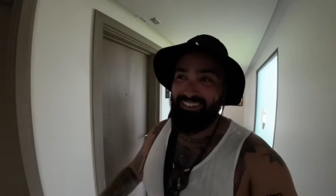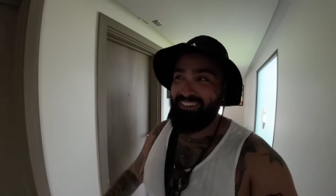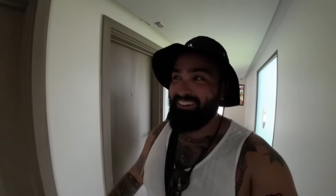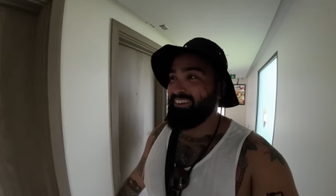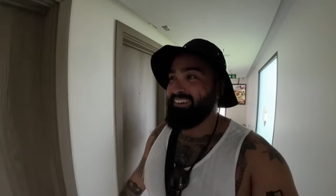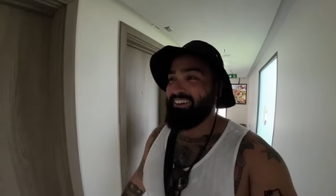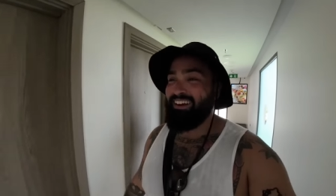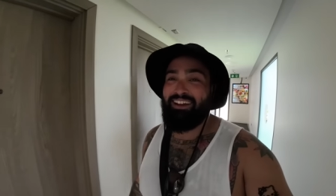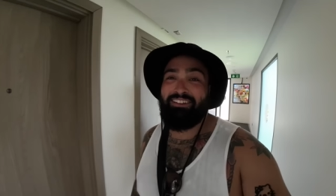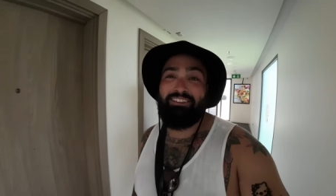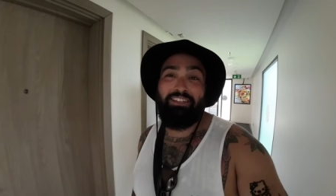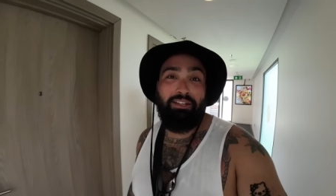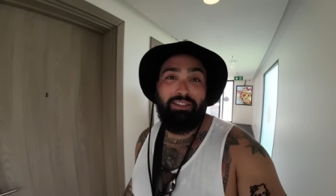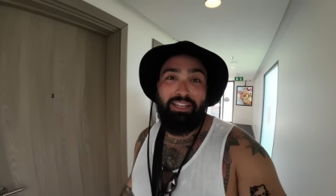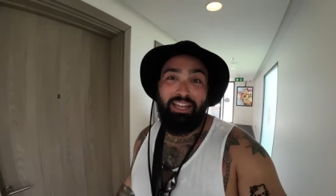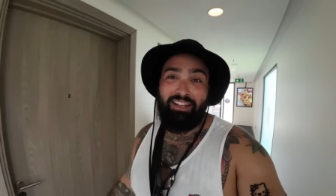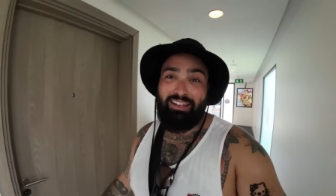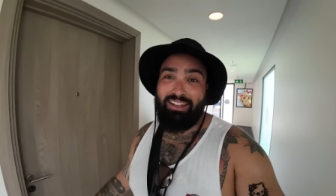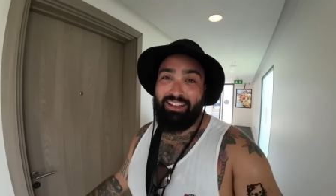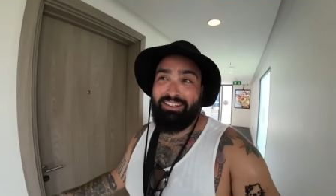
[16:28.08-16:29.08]
Too, I thought too.
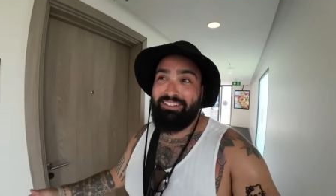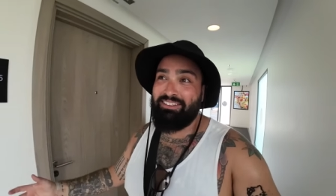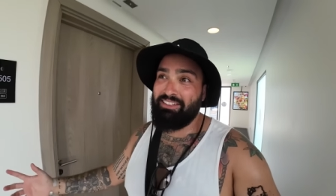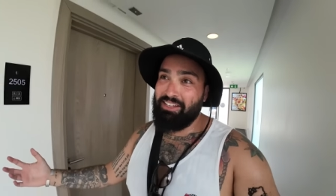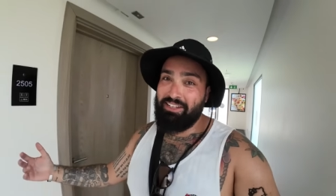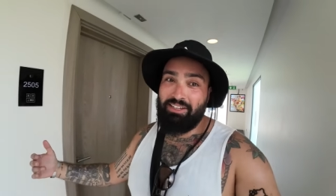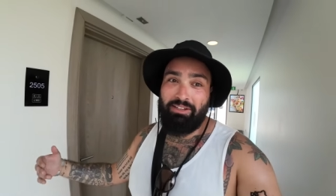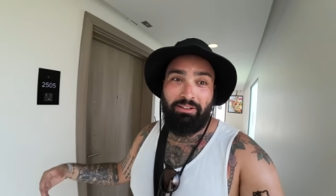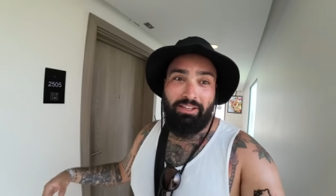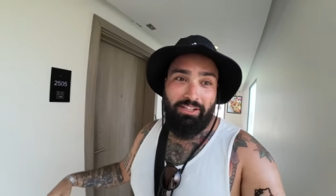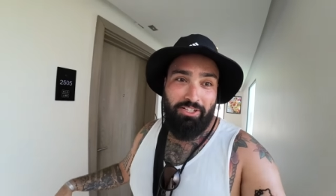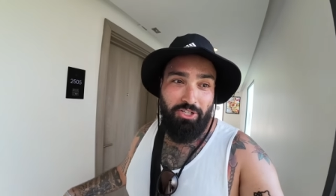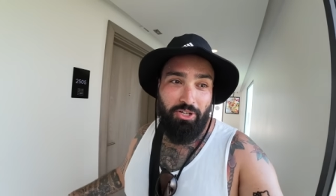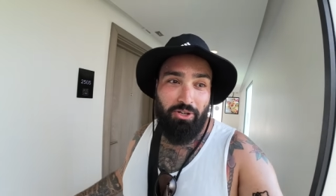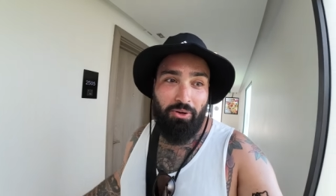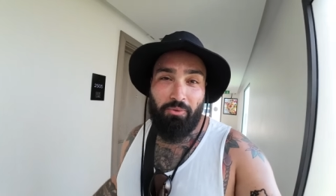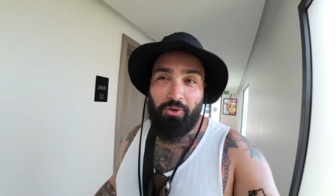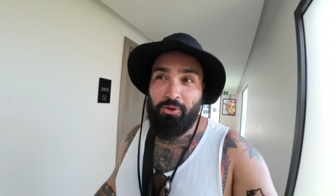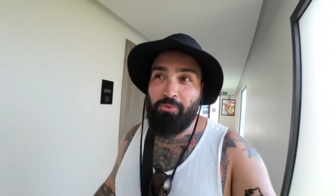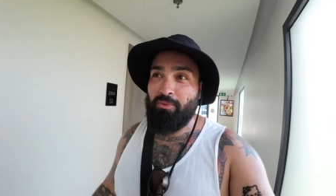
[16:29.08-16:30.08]
that like they can get
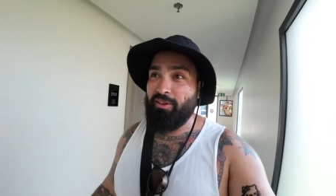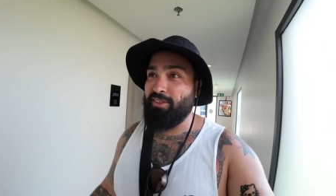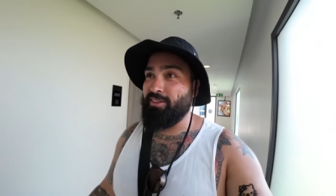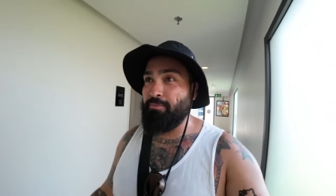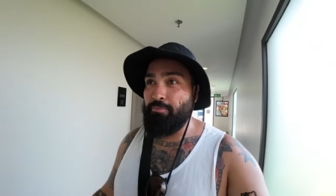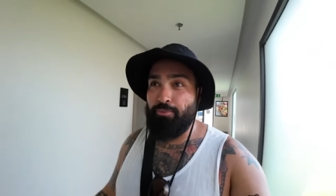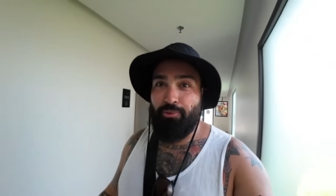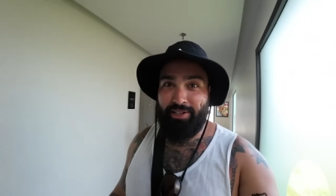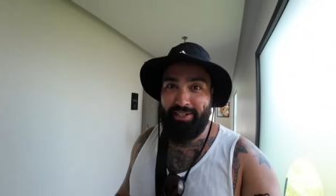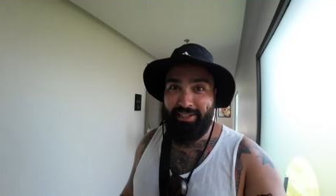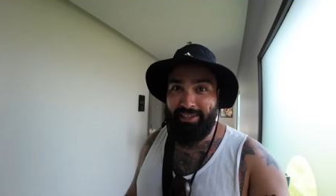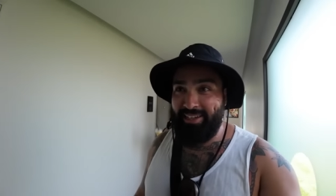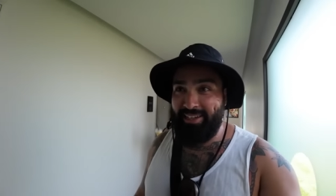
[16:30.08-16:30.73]
you a room with some pretty